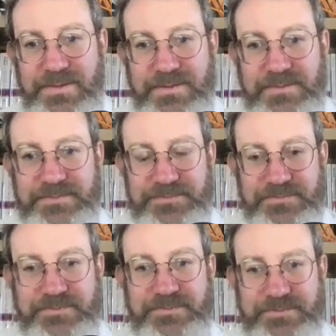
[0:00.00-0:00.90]

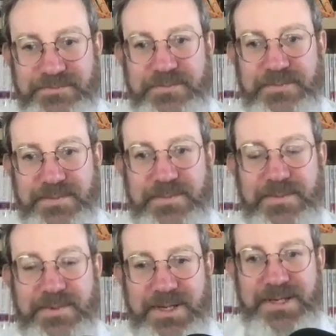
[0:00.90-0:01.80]

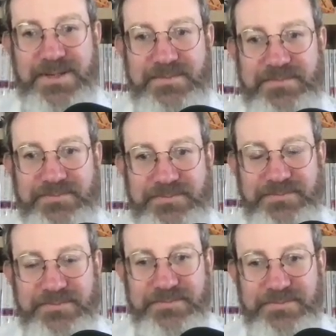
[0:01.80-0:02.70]

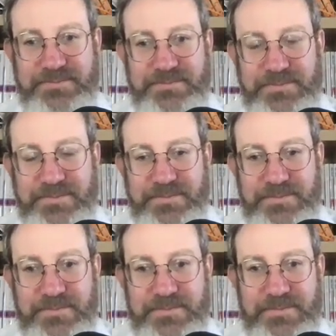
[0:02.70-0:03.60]

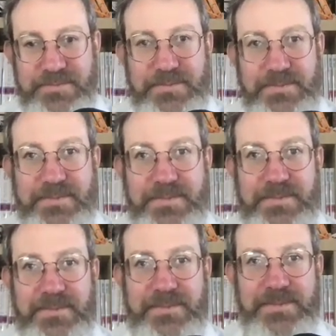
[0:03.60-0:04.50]

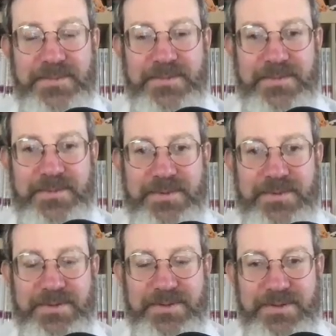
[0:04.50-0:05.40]

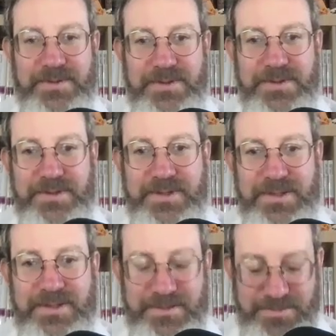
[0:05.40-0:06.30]

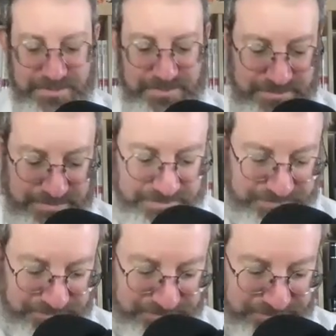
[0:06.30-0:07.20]

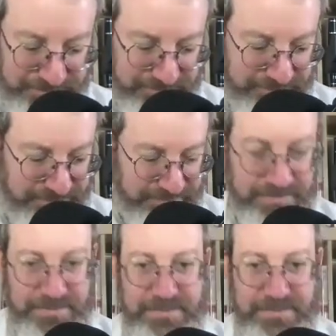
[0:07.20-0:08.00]
This person isn't speaking.